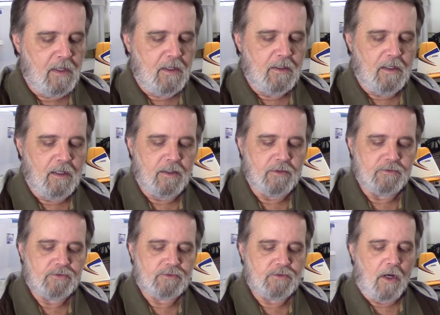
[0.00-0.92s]

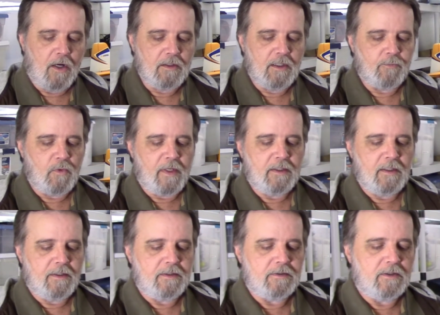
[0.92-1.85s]
All up weight
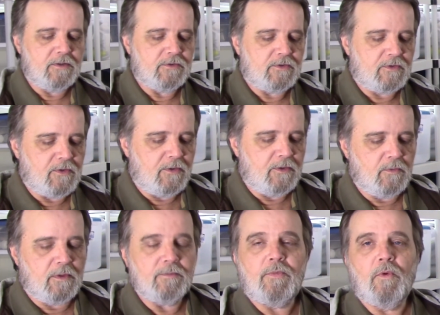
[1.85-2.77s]
on it is
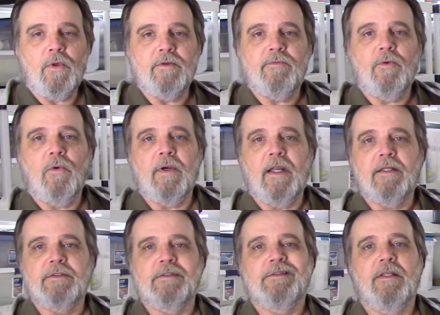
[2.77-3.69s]
31.4
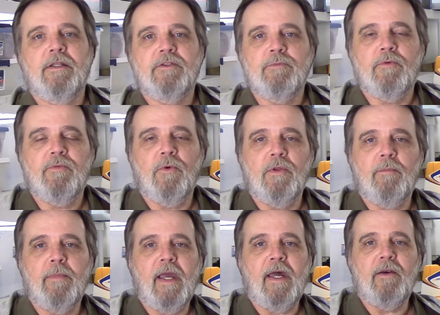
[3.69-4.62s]
ounces. Now that's before the
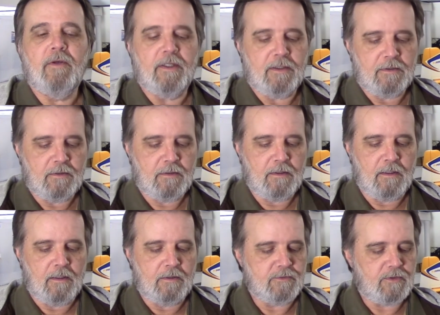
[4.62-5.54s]
battery,
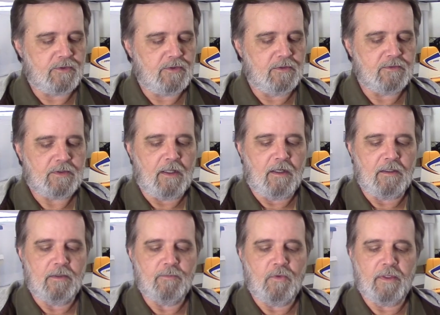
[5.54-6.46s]
so I shouldn't say all
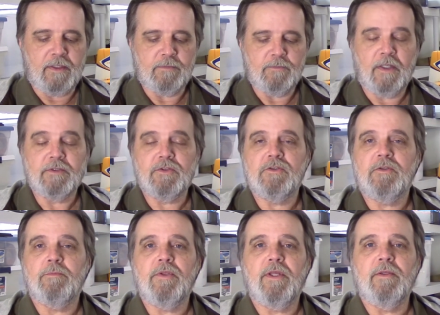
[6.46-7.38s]
up weight, but that's just
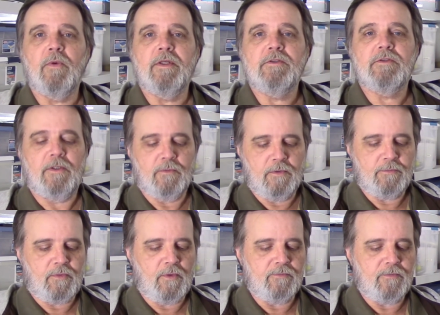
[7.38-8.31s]
the plane weight,
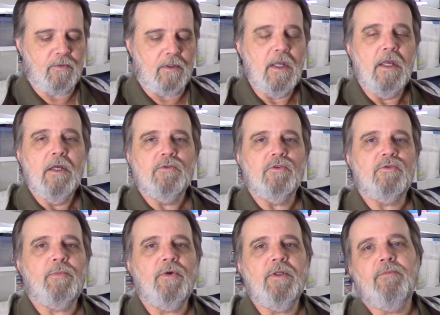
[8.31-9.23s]
31.4. So it's
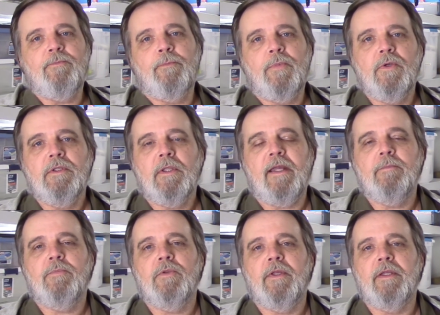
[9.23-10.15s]
pretty
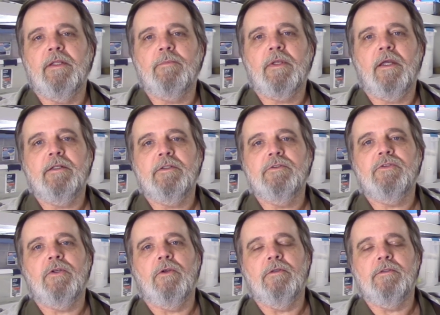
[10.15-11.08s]
light plane. I'm kind of
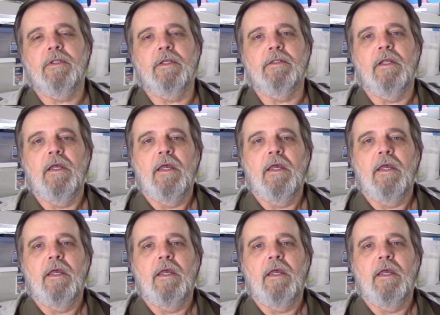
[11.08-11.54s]
concerned that